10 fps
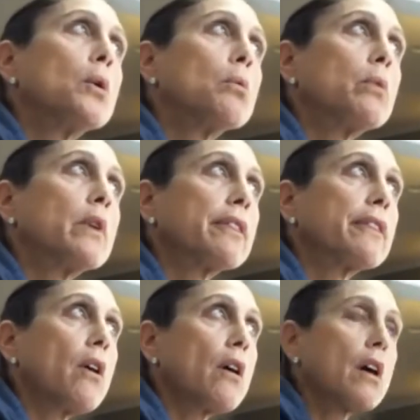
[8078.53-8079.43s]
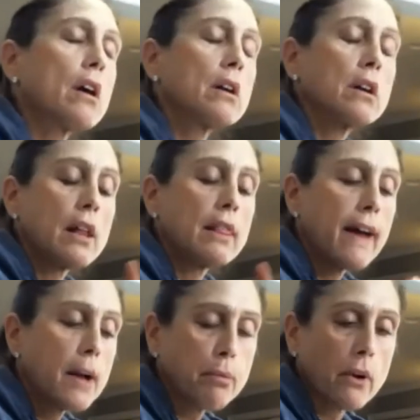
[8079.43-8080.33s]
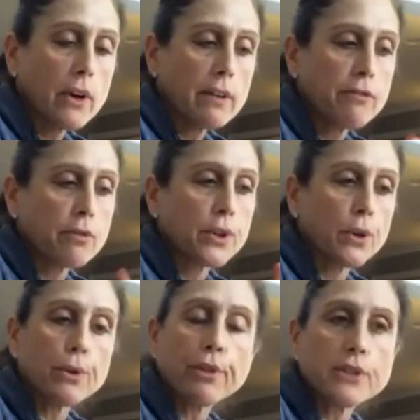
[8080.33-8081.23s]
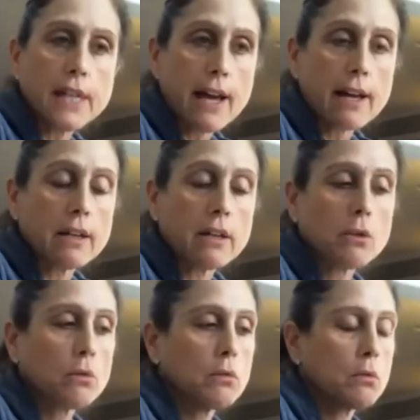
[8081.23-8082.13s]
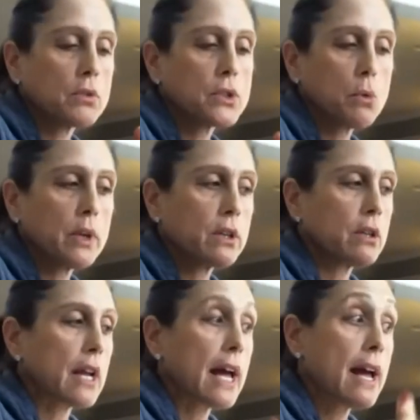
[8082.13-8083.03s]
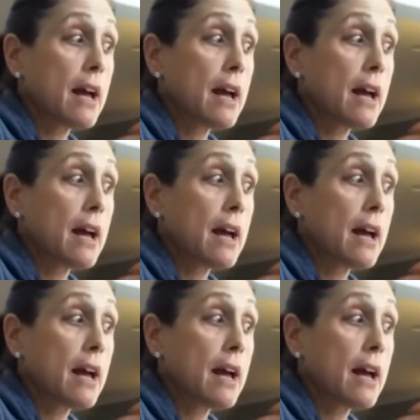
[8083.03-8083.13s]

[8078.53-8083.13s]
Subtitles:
with our library for an Earth Day so we can